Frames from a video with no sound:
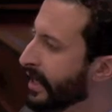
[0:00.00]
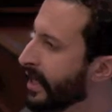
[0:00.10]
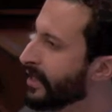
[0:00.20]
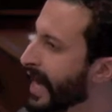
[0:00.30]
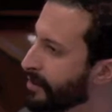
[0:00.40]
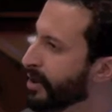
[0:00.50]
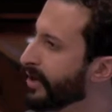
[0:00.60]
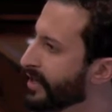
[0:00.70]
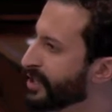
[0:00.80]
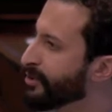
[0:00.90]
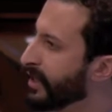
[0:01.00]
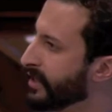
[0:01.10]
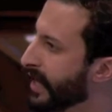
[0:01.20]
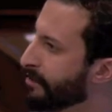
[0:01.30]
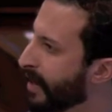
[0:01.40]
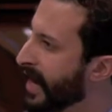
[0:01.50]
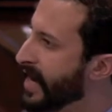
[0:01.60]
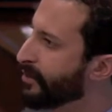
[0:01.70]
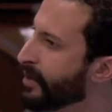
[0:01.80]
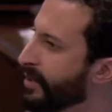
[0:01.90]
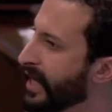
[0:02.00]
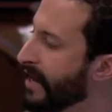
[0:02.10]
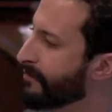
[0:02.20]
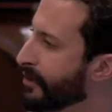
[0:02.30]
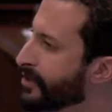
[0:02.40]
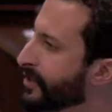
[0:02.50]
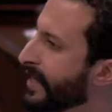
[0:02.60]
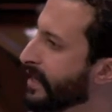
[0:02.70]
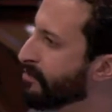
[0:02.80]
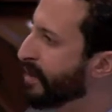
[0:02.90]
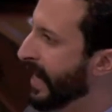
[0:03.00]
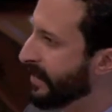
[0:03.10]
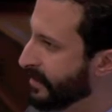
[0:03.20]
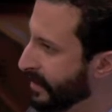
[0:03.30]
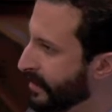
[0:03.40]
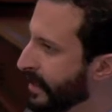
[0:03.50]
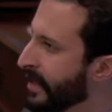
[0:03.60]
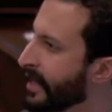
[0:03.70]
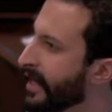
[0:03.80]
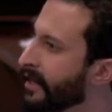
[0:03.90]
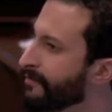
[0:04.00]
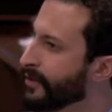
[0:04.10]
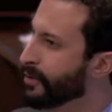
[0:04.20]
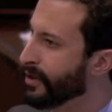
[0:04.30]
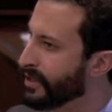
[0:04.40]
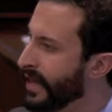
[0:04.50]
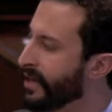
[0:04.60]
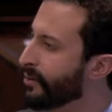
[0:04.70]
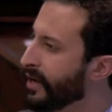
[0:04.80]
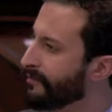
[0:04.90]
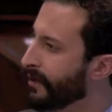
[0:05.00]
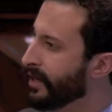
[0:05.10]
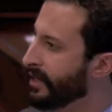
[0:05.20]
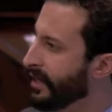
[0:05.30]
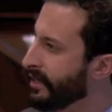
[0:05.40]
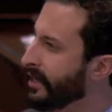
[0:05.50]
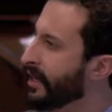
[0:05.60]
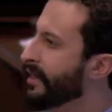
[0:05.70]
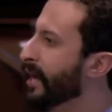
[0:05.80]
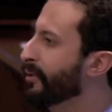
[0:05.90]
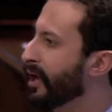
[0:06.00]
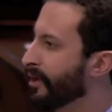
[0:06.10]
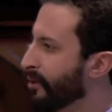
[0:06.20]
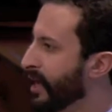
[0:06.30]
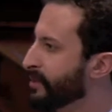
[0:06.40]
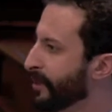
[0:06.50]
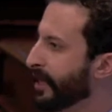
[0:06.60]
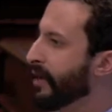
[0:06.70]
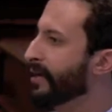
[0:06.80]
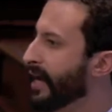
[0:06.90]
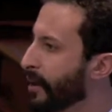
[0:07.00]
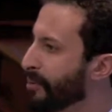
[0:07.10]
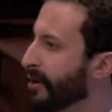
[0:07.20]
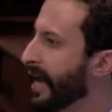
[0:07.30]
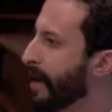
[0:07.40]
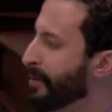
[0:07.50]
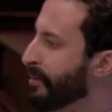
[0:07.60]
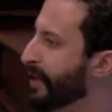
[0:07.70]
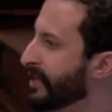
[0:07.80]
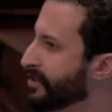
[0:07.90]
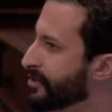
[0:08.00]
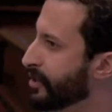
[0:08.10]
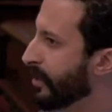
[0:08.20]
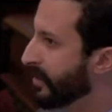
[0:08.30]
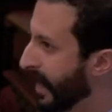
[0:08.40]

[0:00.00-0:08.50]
A library district like mine would be adversely impacted if you were to take away funding that would otherwise be coming on a per capita basis to our